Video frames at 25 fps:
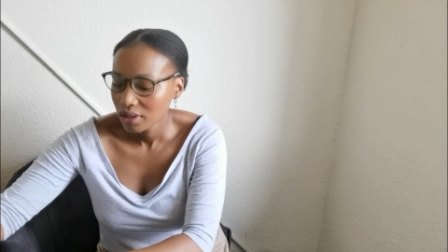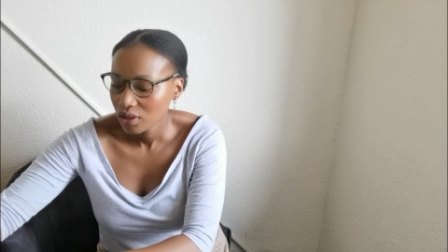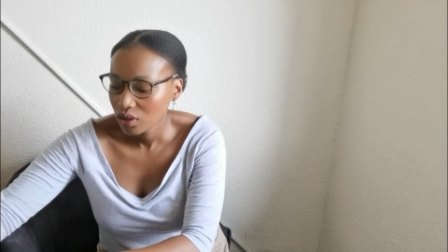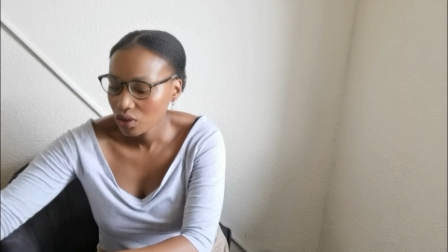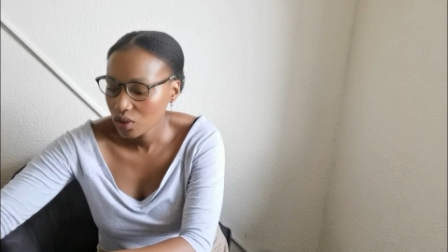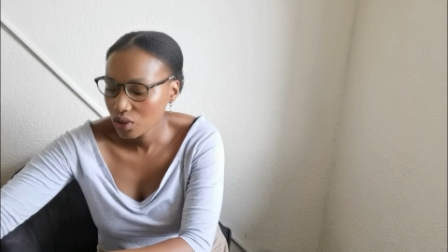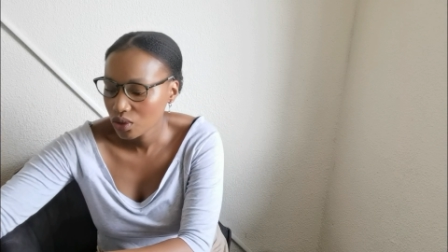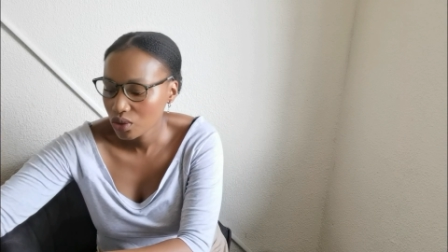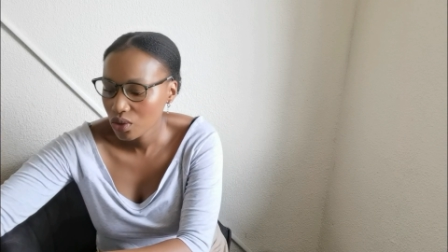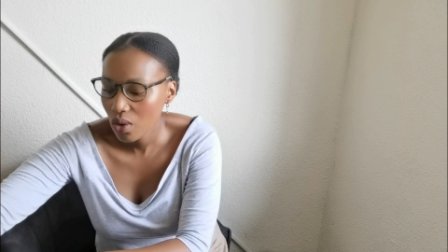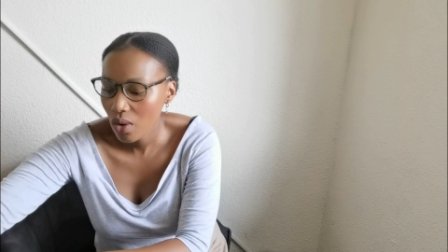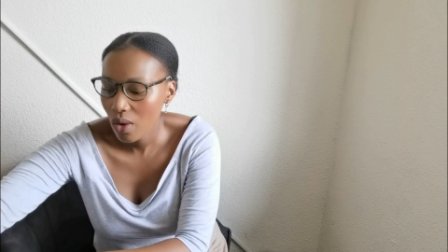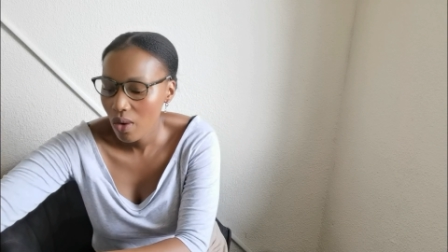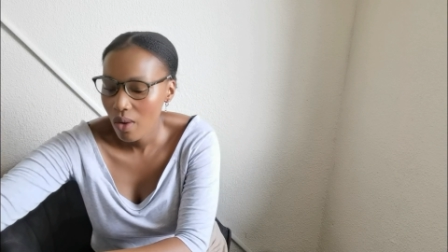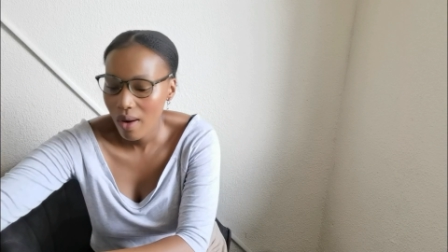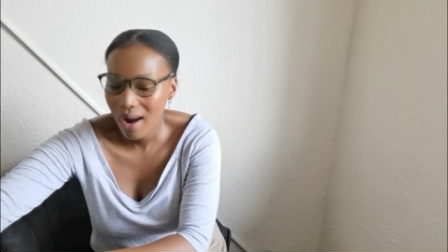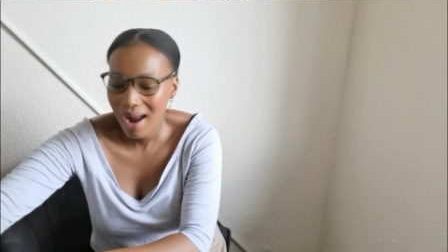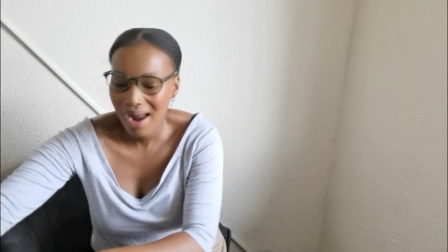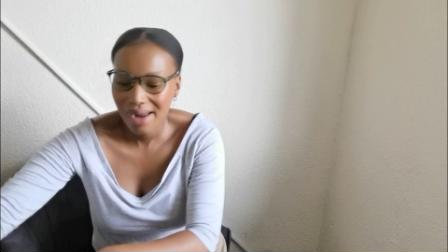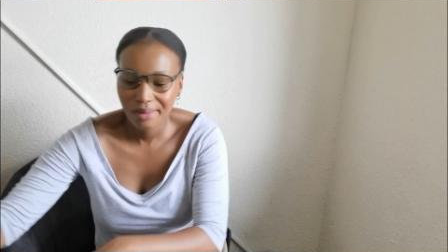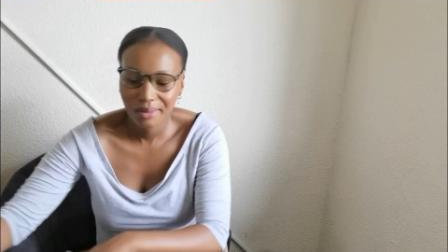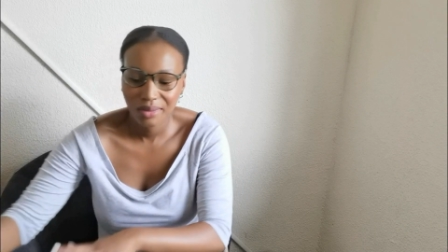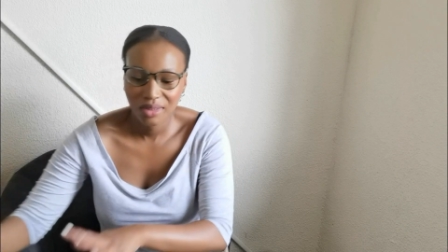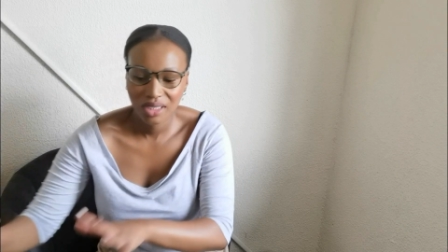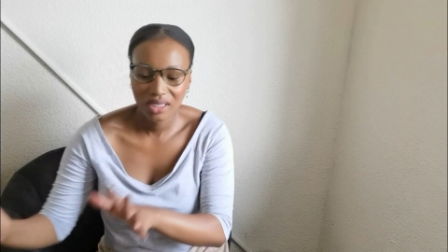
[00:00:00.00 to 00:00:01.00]
So
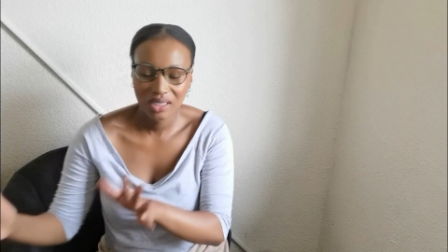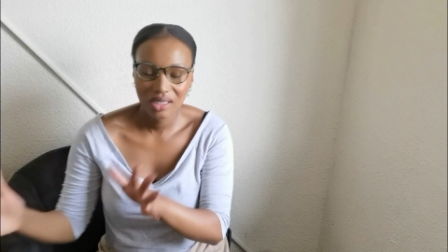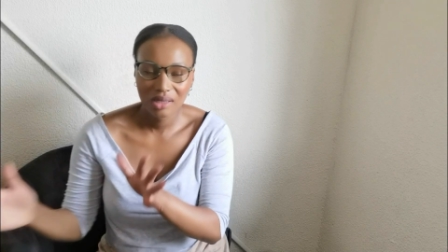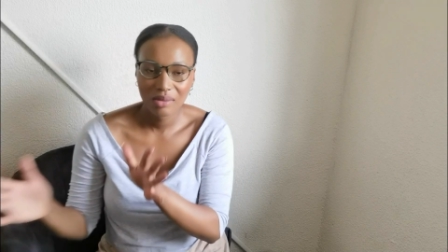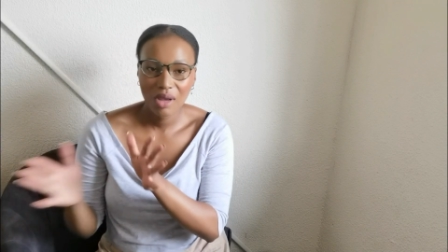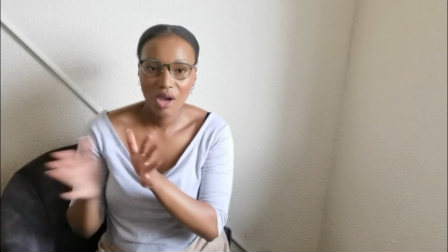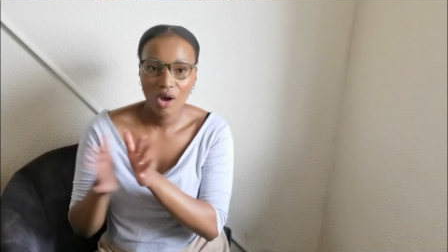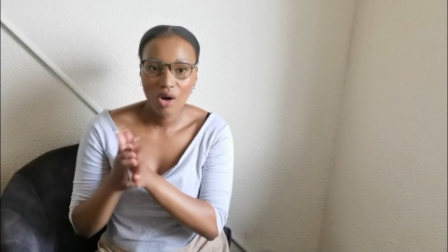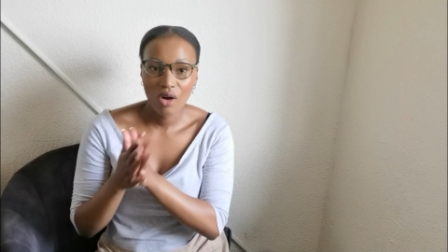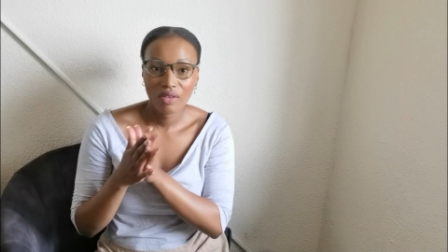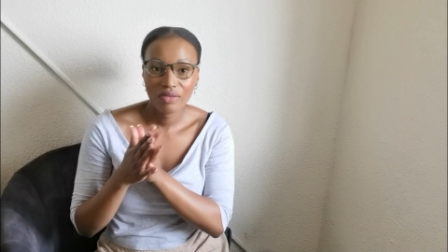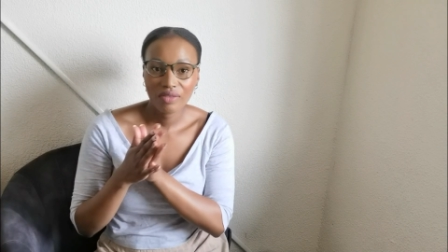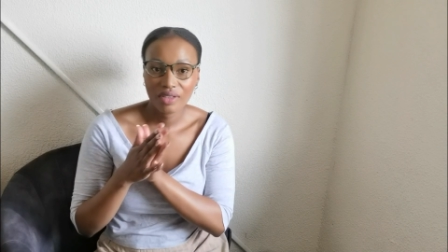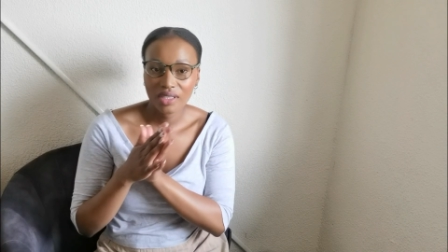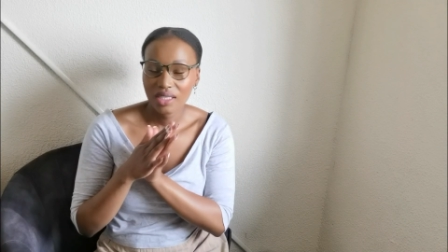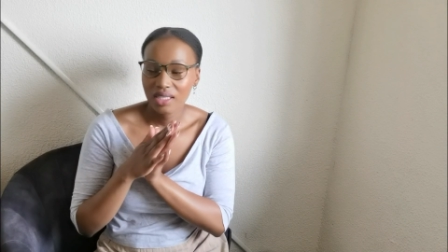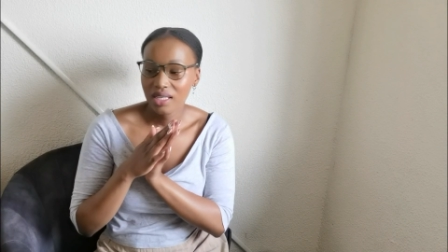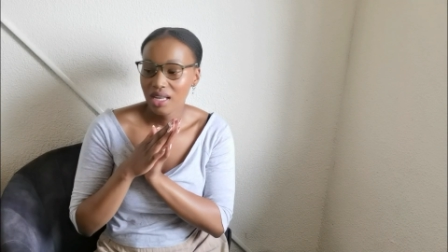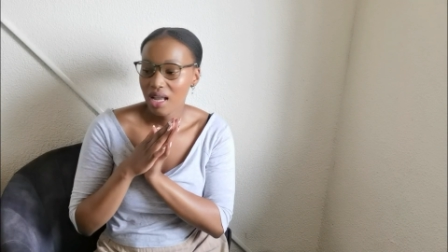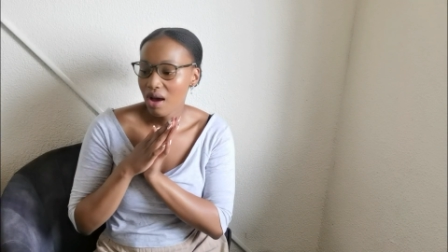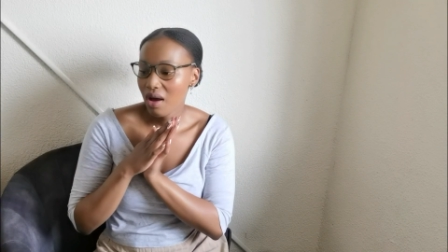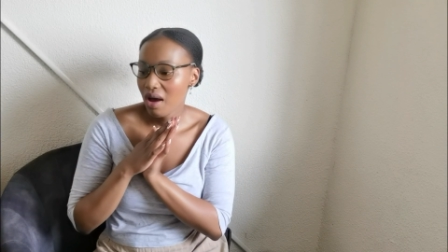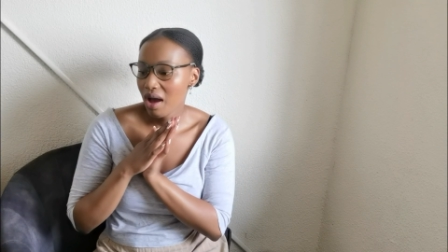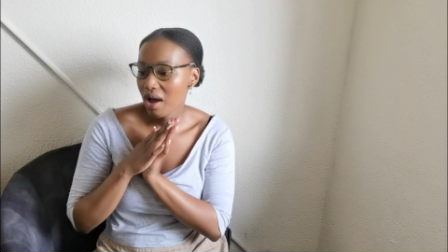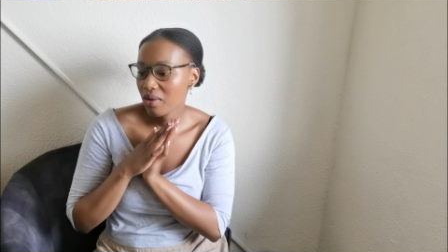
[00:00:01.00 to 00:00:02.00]
I'm just in my office
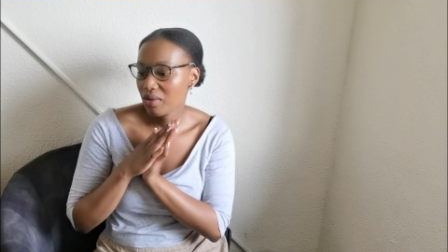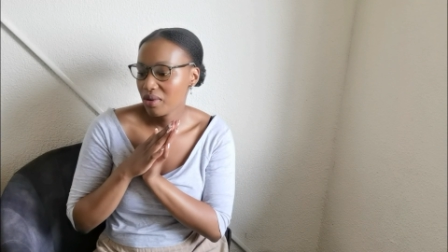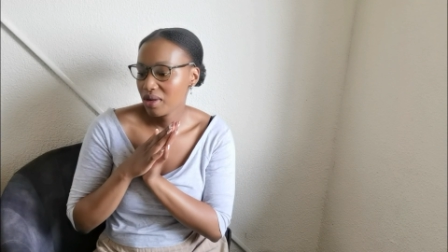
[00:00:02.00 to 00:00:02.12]
now.